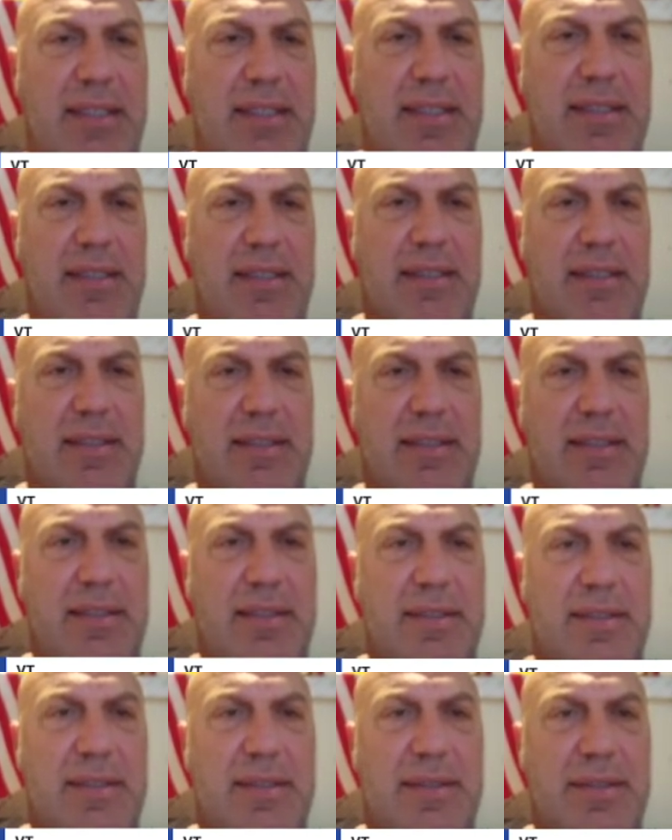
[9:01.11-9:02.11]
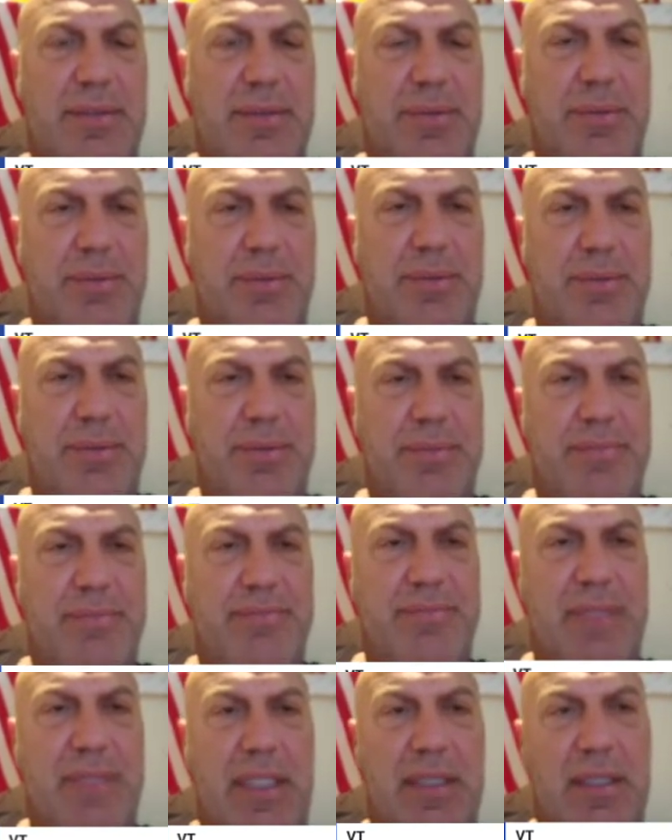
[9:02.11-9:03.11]
Uh,
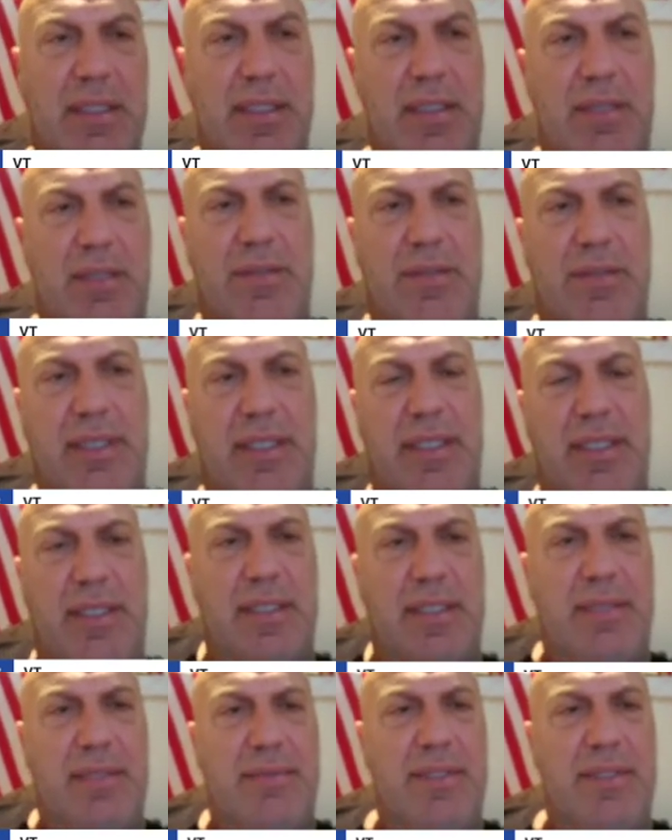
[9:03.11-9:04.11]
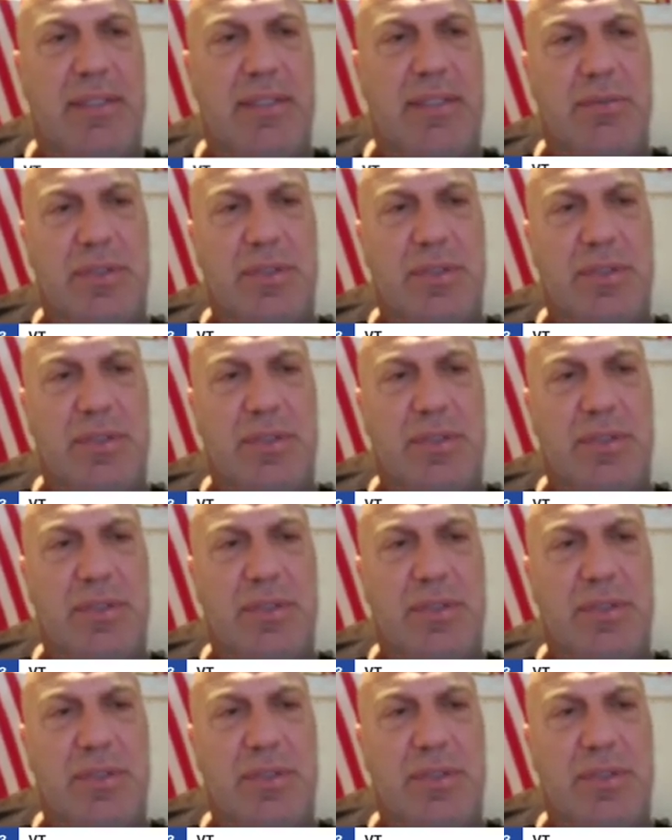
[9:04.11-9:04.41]
oh, yeah. Let me see.